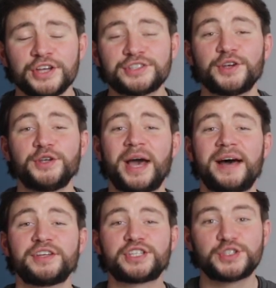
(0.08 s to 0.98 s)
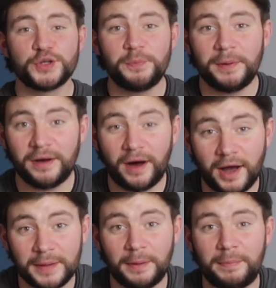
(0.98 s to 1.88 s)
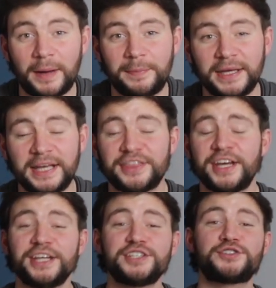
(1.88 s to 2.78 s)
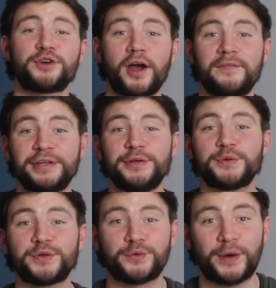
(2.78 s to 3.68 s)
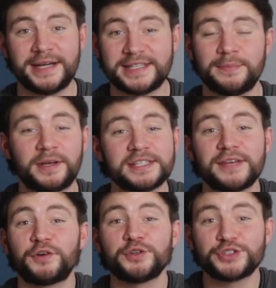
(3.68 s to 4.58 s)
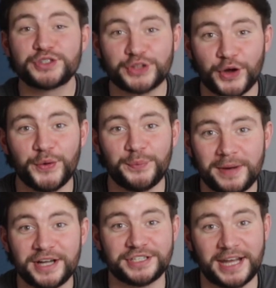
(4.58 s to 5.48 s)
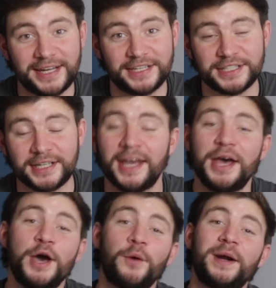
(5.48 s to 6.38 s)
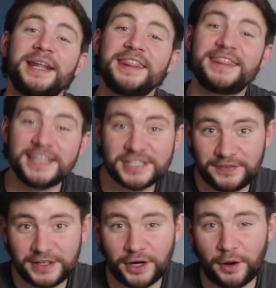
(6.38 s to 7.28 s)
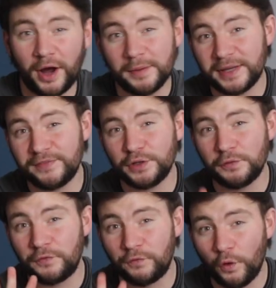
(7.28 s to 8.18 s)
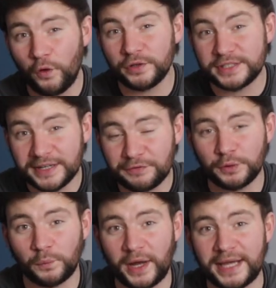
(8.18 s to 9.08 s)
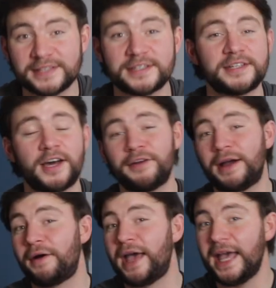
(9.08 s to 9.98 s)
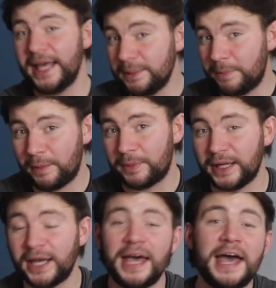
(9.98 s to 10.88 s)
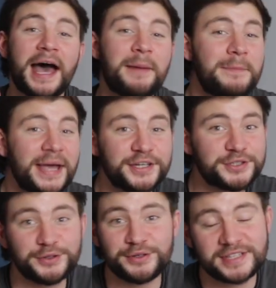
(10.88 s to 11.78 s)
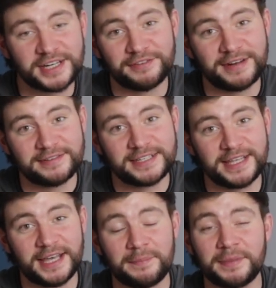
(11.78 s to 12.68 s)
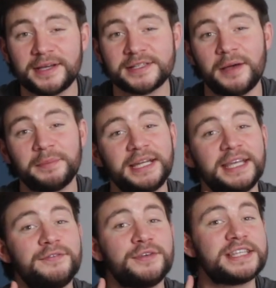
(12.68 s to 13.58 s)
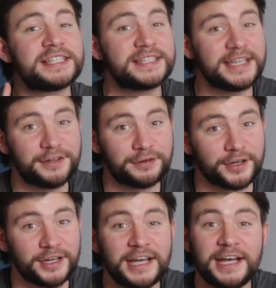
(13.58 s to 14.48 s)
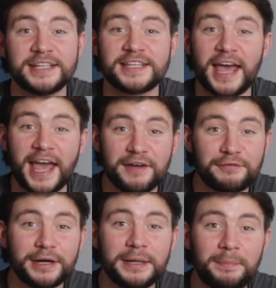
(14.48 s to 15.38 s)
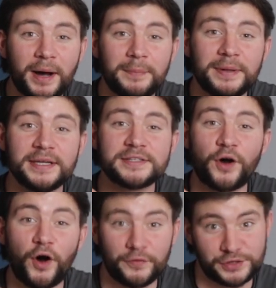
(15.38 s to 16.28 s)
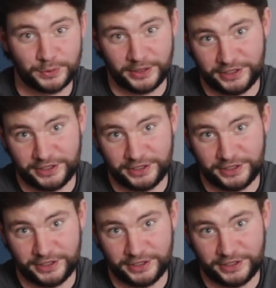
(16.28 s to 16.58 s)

So you have a super hyper puppy that is driving you crazy because they've got so much energy. Well, in this video, I'm giving you 4 different ways to tire out any puppy, and make sure you stick around to the end because I'm going to give you the secret to every puppy's off switch.